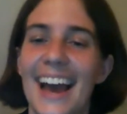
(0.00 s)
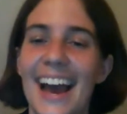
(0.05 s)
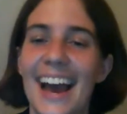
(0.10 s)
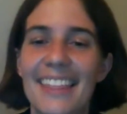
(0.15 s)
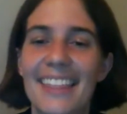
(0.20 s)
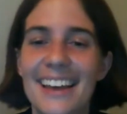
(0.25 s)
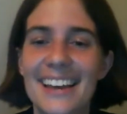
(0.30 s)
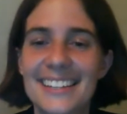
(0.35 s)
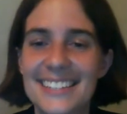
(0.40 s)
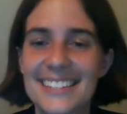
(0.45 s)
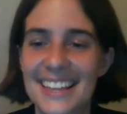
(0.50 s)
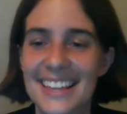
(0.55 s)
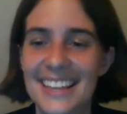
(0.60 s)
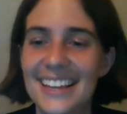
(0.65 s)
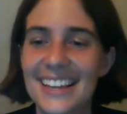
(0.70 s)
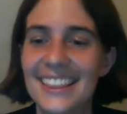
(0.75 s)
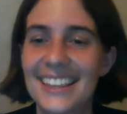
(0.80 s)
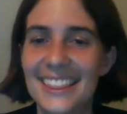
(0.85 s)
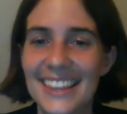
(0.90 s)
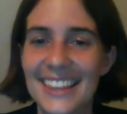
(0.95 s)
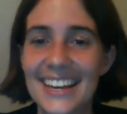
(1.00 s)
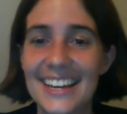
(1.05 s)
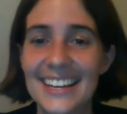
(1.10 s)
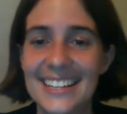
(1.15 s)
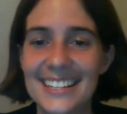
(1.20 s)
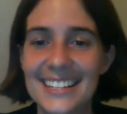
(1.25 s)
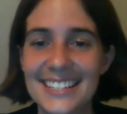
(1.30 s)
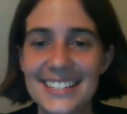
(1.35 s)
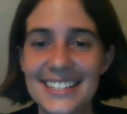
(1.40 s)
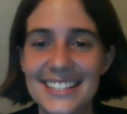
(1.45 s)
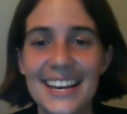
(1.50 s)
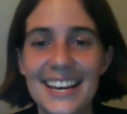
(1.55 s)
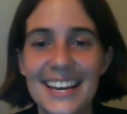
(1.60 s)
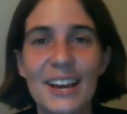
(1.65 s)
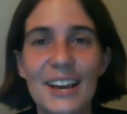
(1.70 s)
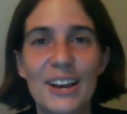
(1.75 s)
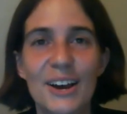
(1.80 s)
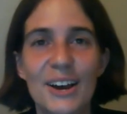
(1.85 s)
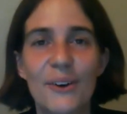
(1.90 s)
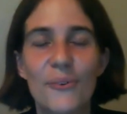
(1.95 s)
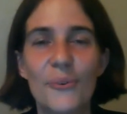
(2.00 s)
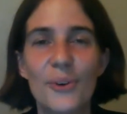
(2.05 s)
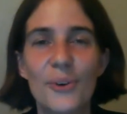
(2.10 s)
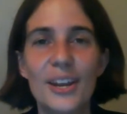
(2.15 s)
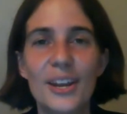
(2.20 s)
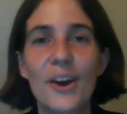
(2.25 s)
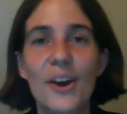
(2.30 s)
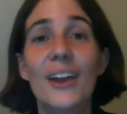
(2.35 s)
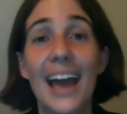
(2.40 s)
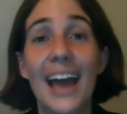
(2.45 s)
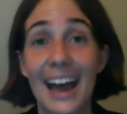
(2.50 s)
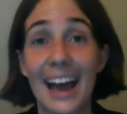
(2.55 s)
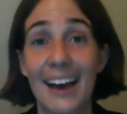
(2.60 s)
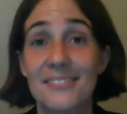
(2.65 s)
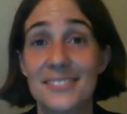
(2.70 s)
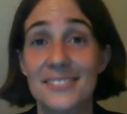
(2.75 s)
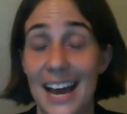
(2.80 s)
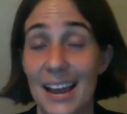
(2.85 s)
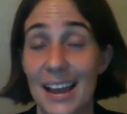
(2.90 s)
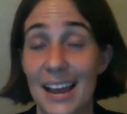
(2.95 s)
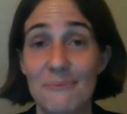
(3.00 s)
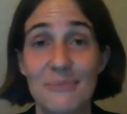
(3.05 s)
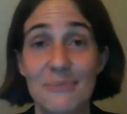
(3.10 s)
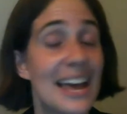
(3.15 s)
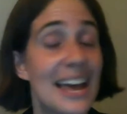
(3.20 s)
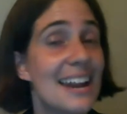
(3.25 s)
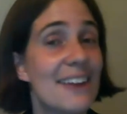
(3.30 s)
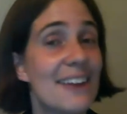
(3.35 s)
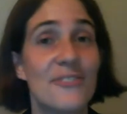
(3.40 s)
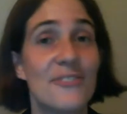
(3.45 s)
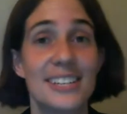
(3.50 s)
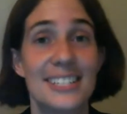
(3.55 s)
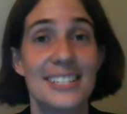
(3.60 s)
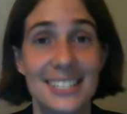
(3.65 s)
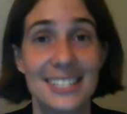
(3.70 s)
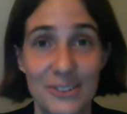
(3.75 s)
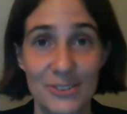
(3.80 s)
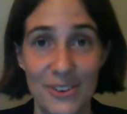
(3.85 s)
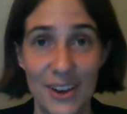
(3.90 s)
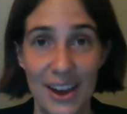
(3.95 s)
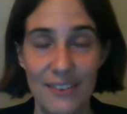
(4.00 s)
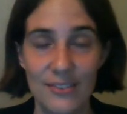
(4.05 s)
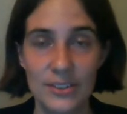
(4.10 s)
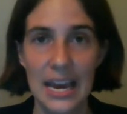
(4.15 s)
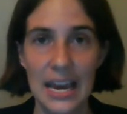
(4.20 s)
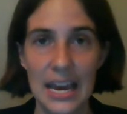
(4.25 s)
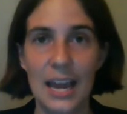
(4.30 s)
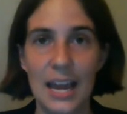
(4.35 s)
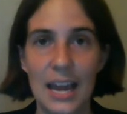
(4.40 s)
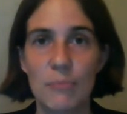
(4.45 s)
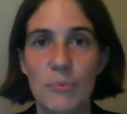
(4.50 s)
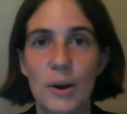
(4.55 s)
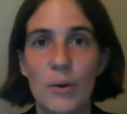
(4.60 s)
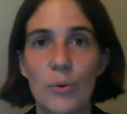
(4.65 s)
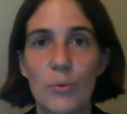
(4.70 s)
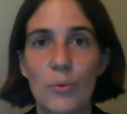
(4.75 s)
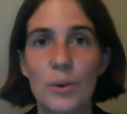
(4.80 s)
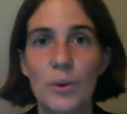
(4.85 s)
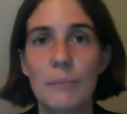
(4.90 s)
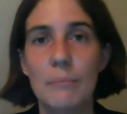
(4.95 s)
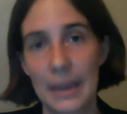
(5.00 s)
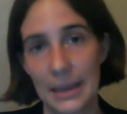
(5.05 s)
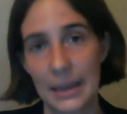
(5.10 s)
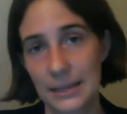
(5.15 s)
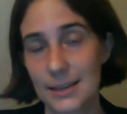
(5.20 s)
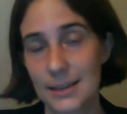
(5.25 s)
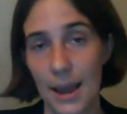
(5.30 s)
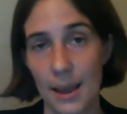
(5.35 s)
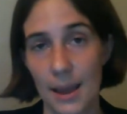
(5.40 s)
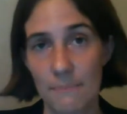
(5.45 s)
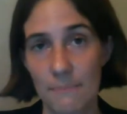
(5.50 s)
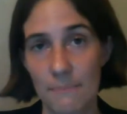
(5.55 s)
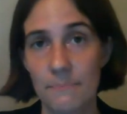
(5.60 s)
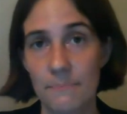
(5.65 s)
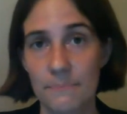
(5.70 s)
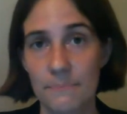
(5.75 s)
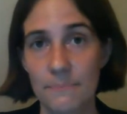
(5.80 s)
And that's, I think, the thing is, we don't have time. None of us do have time, but we make time